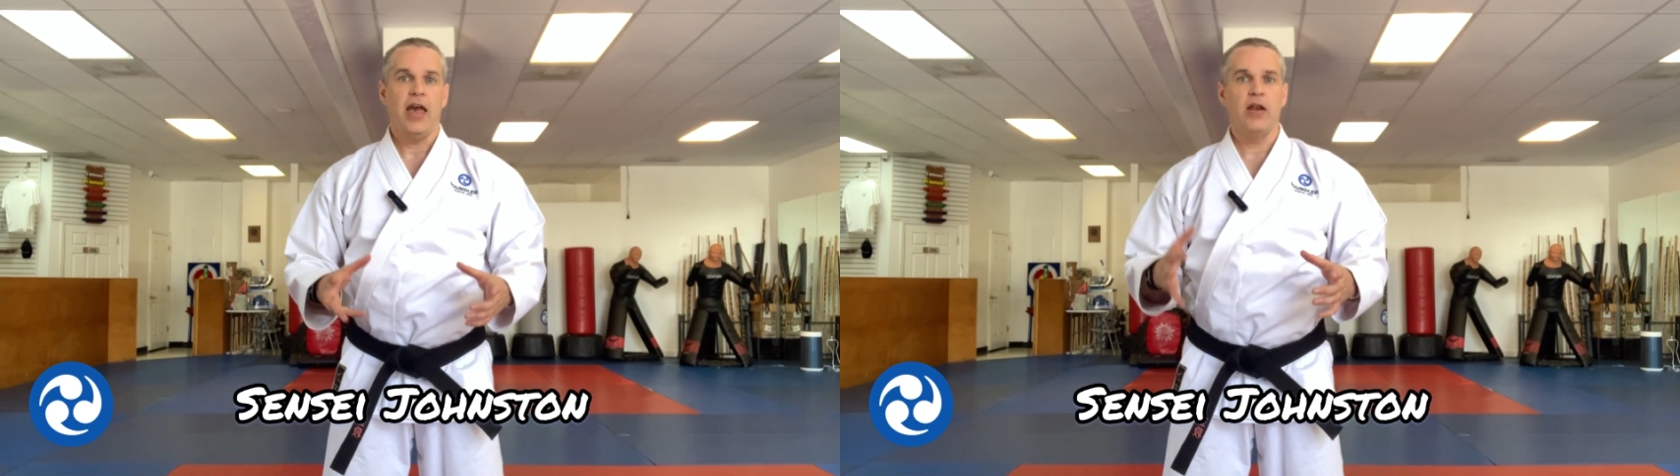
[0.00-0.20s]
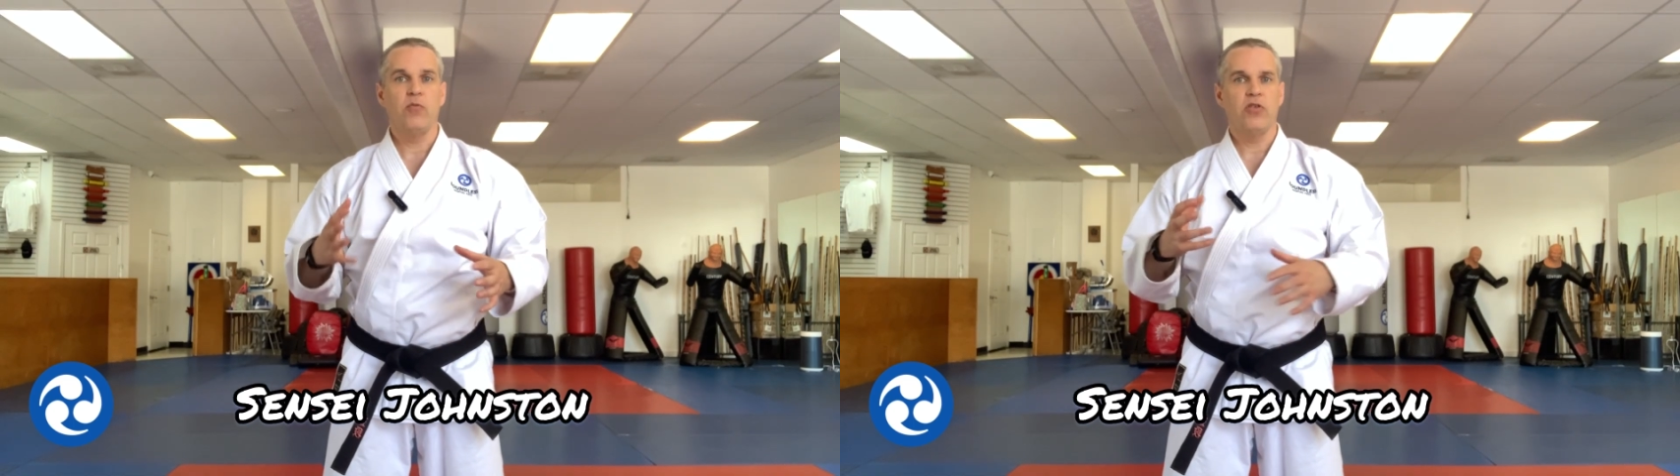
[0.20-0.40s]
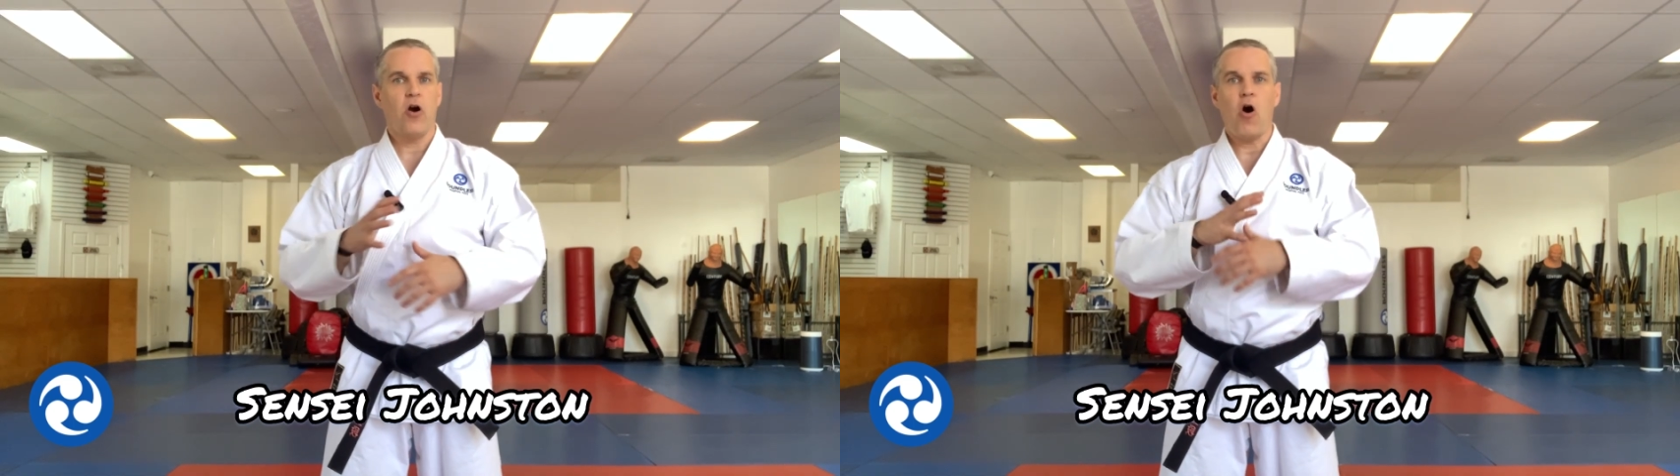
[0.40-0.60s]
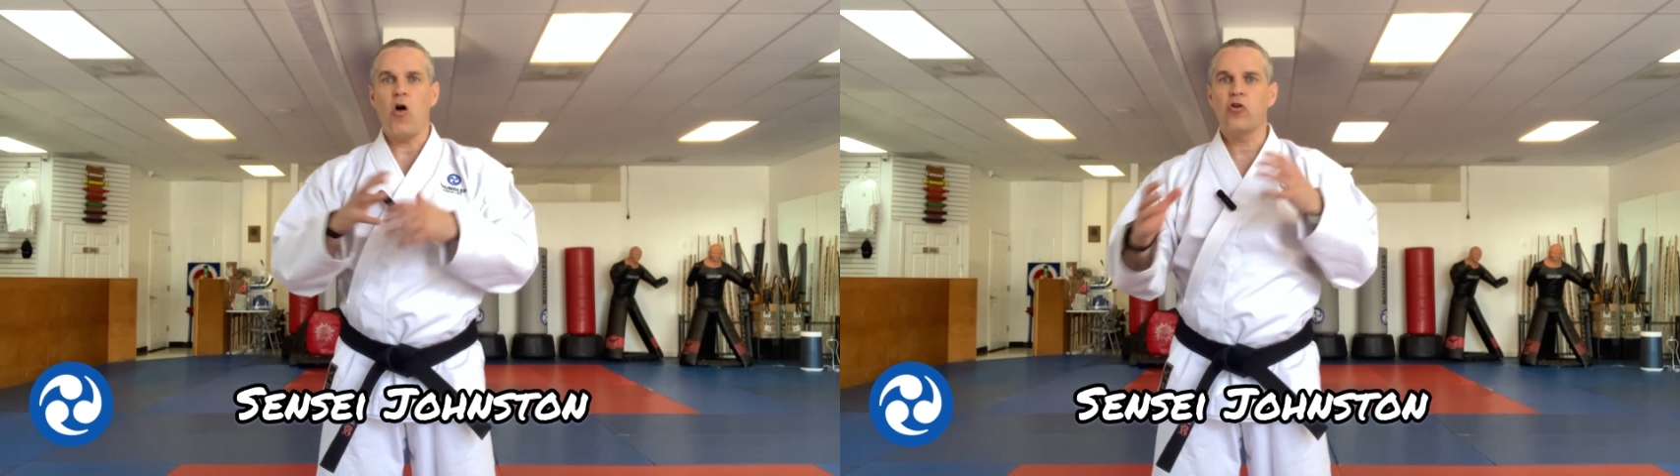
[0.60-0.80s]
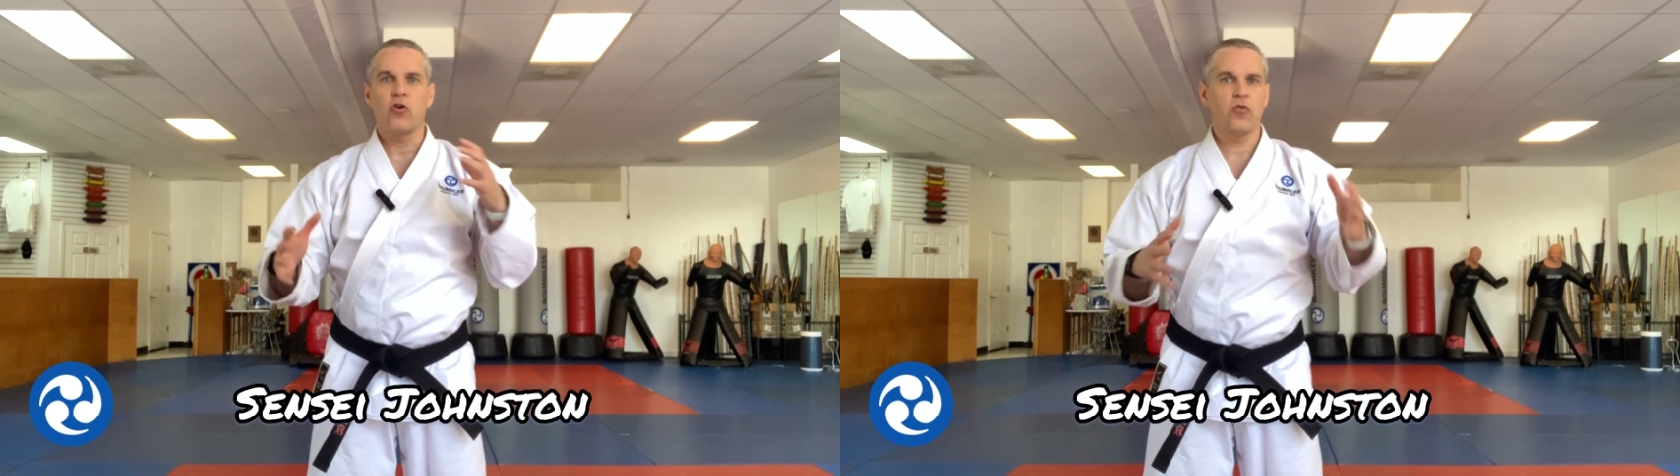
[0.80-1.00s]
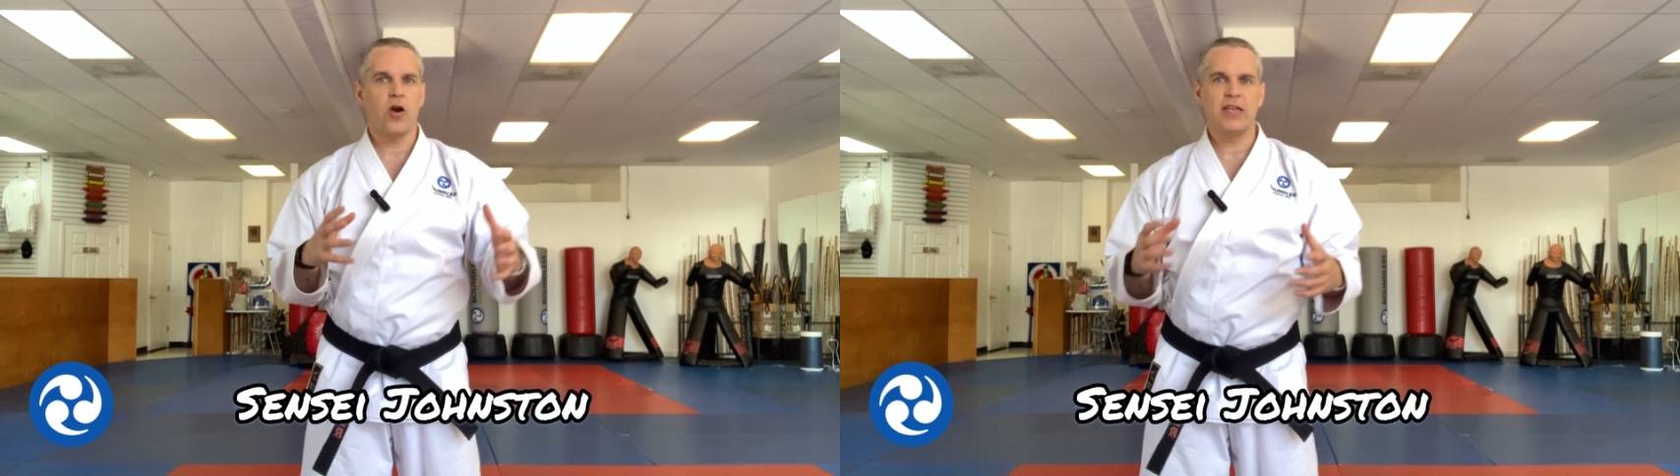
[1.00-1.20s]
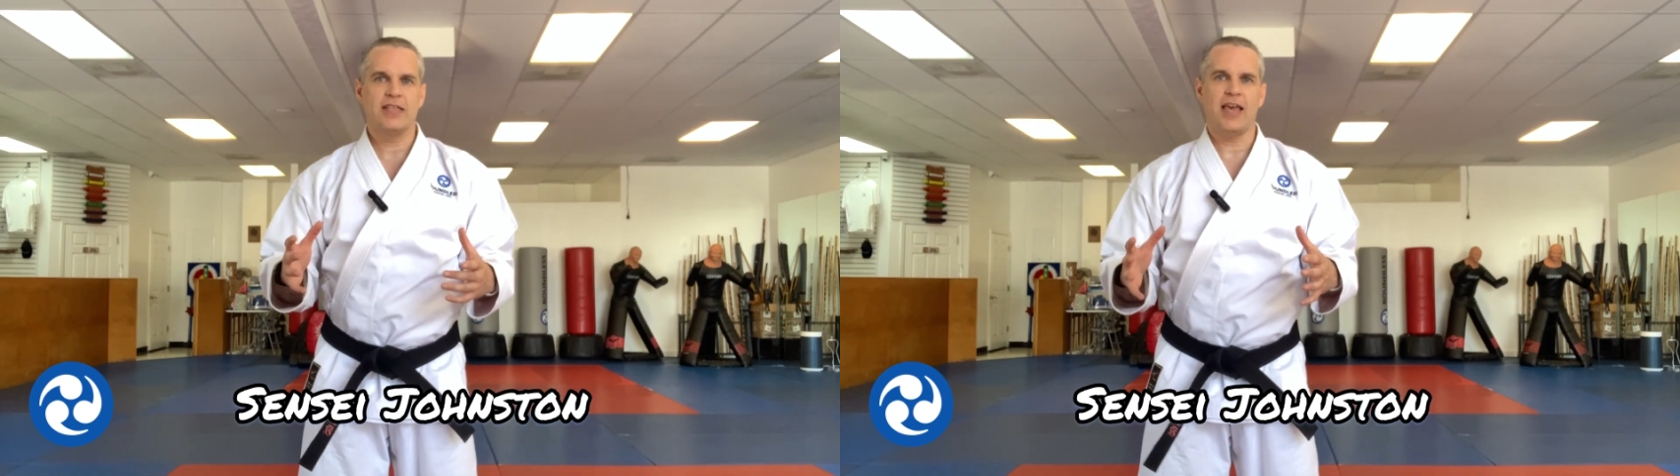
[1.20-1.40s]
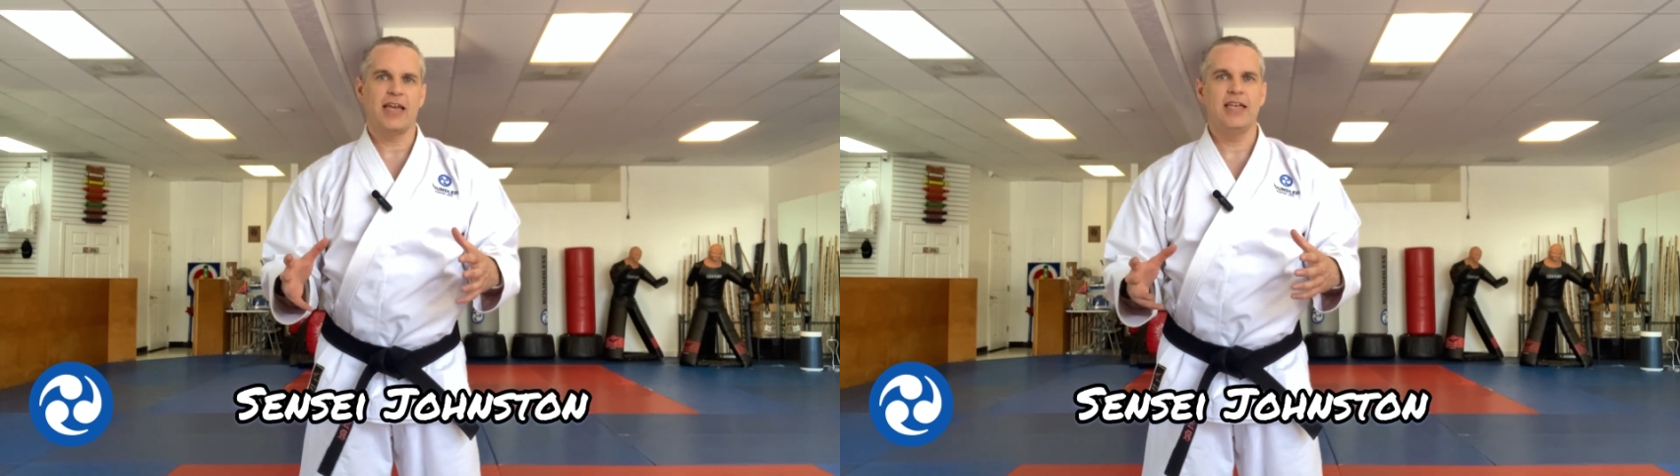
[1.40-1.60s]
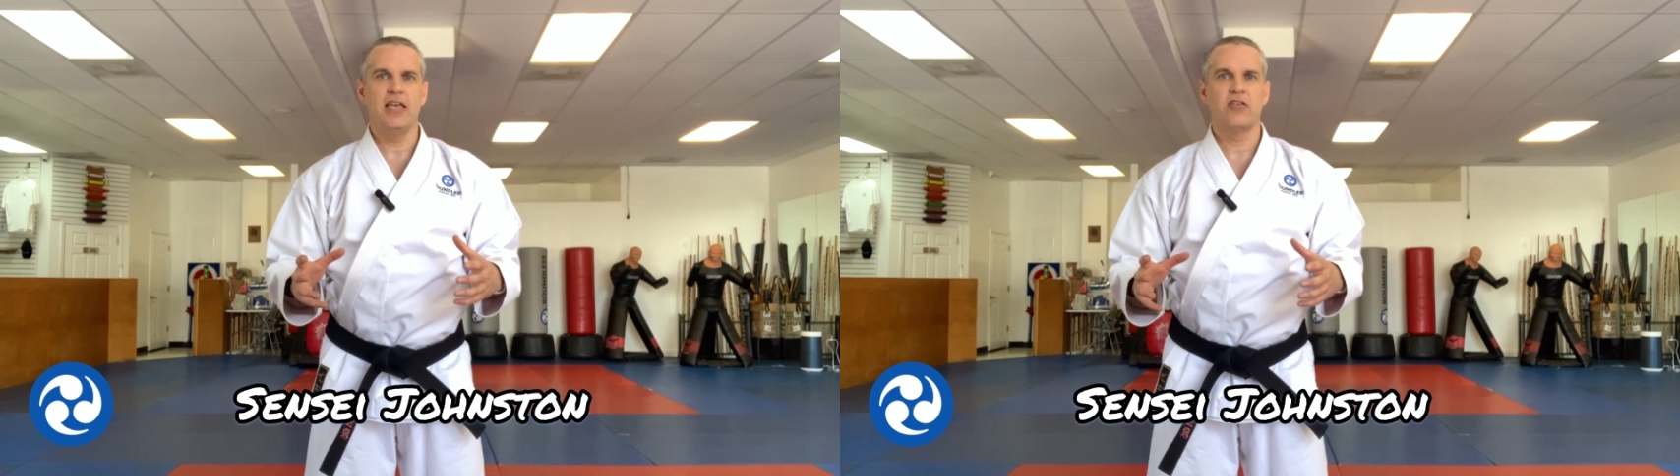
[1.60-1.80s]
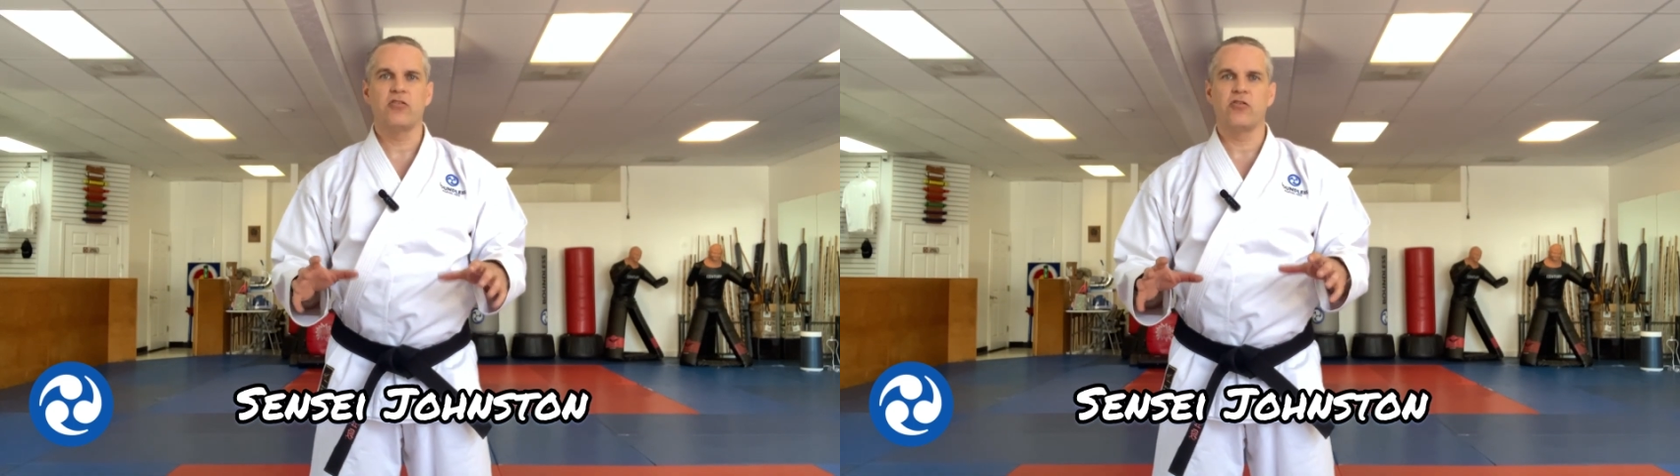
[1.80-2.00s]
and with all karate
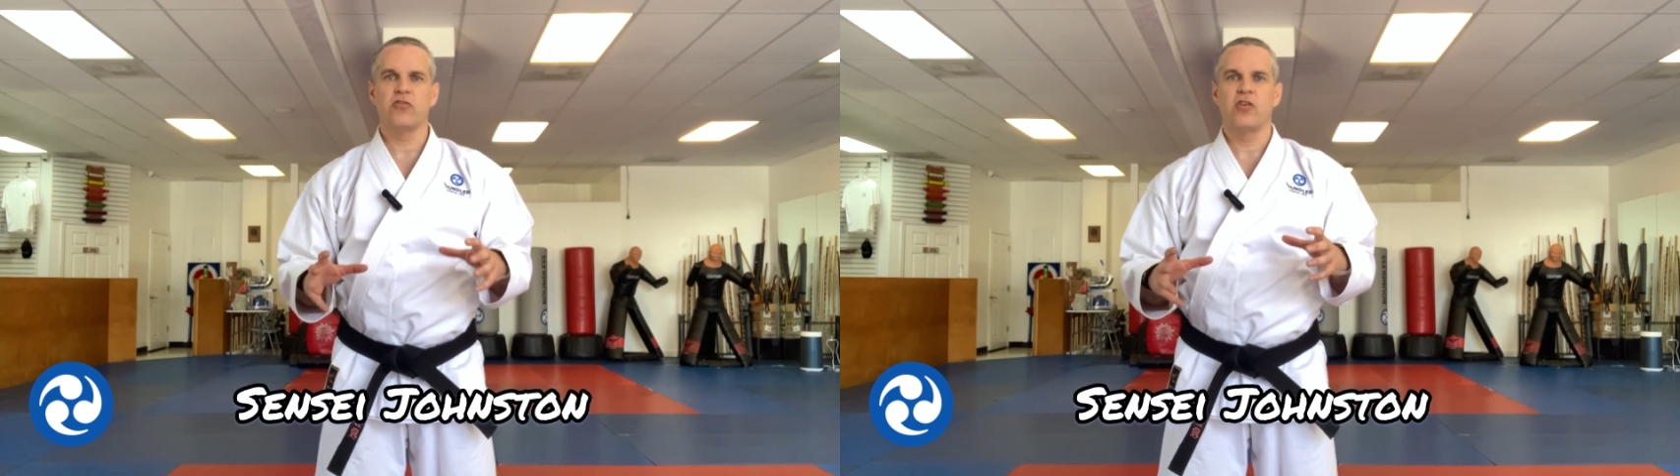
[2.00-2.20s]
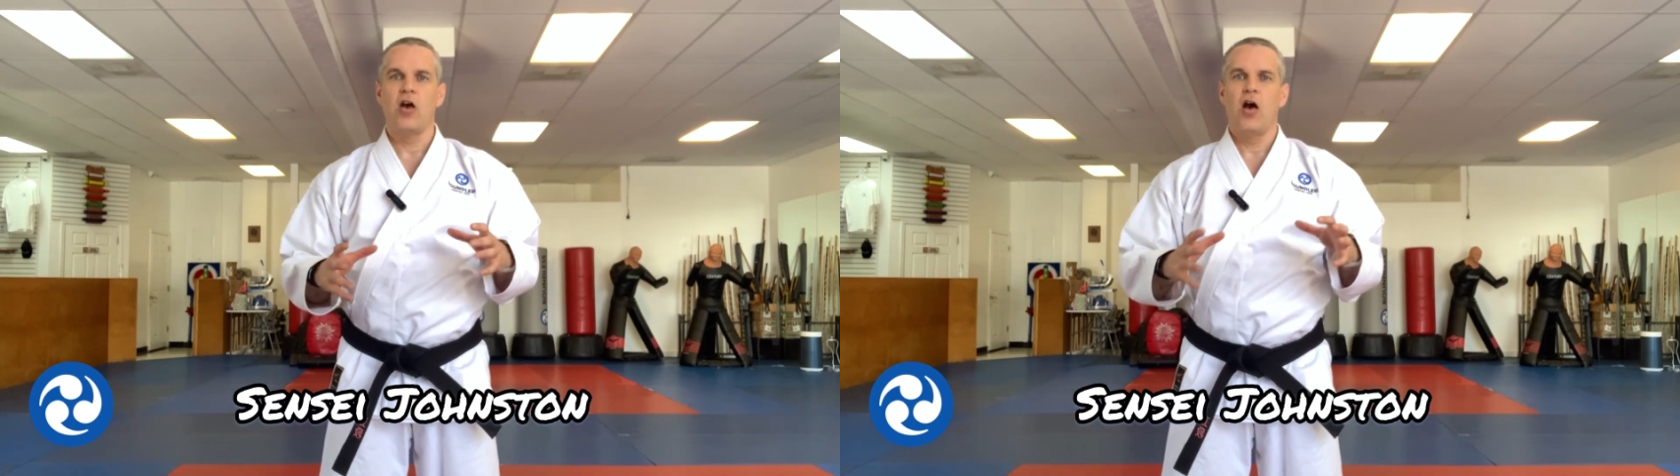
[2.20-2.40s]
techniques, there's